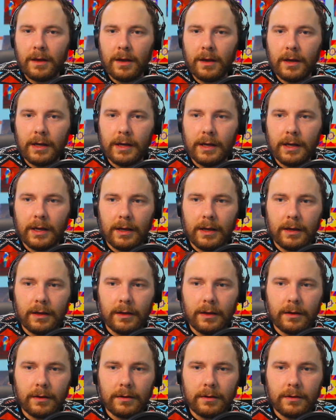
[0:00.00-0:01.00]

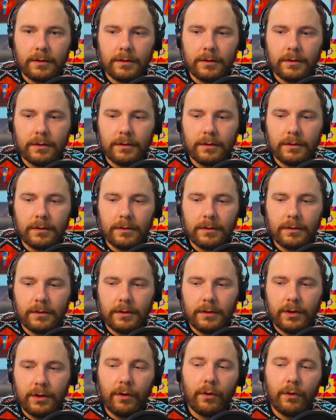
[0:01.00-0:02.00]
and
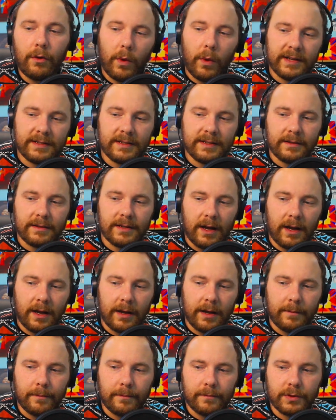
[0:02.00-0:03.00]
you don't want to waste that
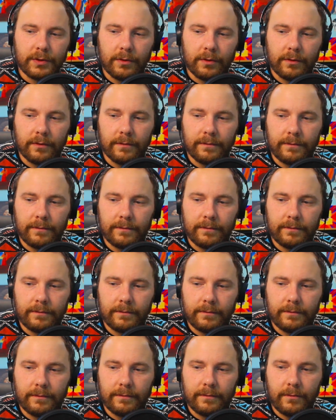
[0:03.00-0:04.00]
time sort of
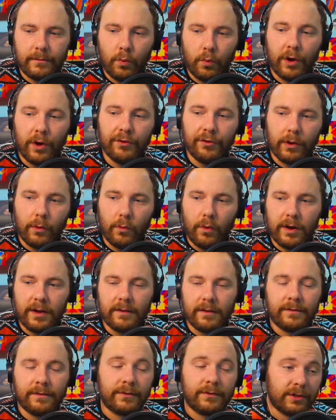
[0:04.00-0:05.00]
wondering what
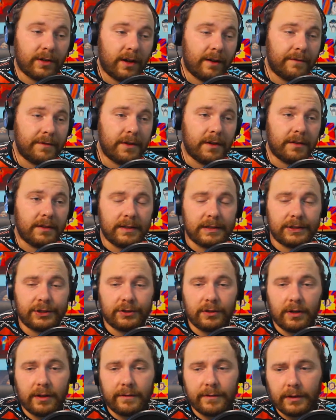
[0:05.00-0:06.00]
if should I have done this should
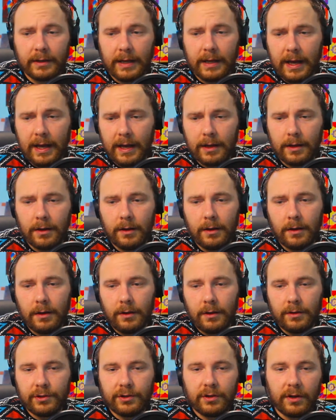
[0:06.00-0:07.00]
I have done that
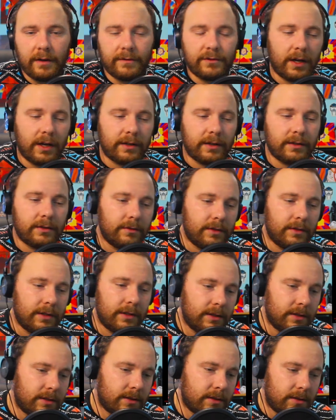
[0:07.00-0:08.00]
should I have tried to do
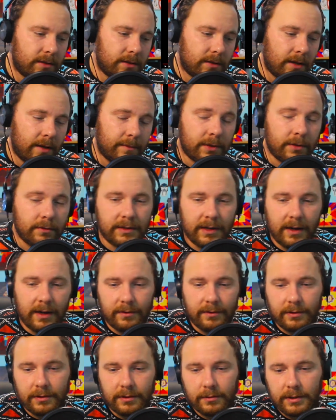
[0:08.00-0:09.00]
this I'm too scared
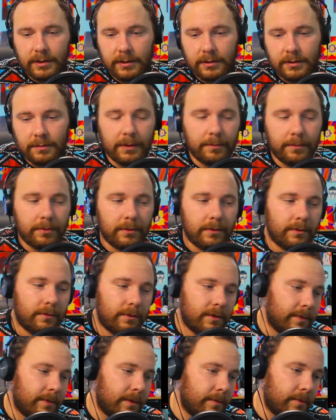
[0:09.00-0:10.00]
to do this people what are
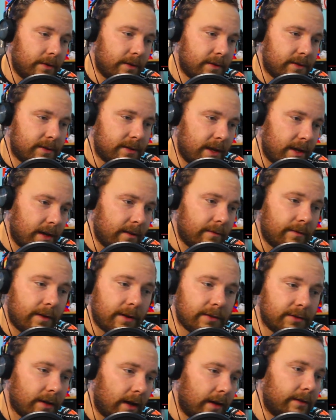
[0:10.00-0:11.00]
people gonna say if I
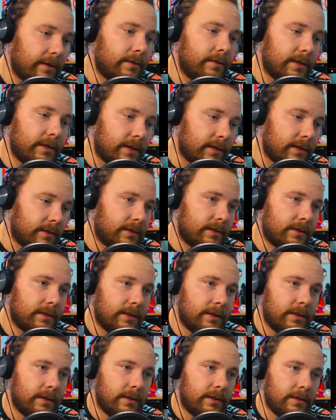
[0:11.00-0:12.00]
try to do this
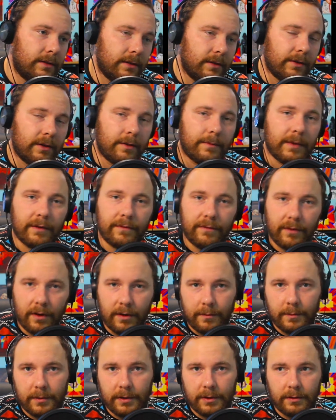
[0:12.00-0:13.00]
they're gonna make fun of
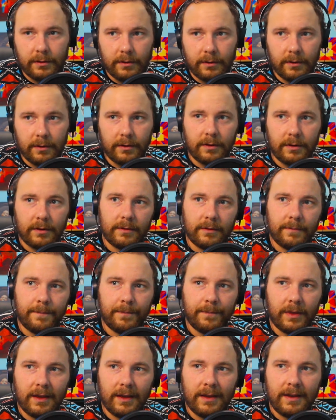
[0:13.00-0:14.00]
me they're gonna
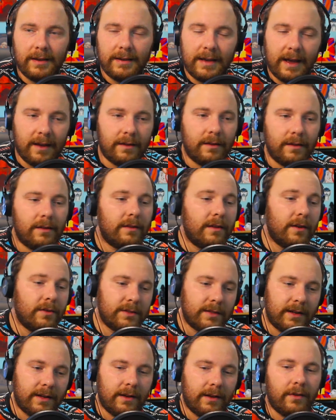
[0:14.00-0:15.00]
yet they're
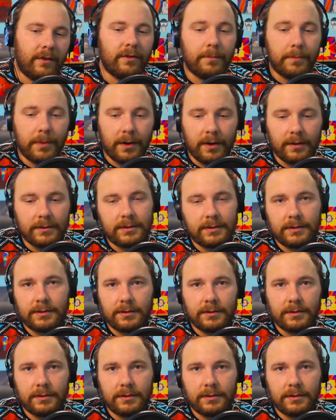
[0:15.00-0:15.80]
sitting on their butts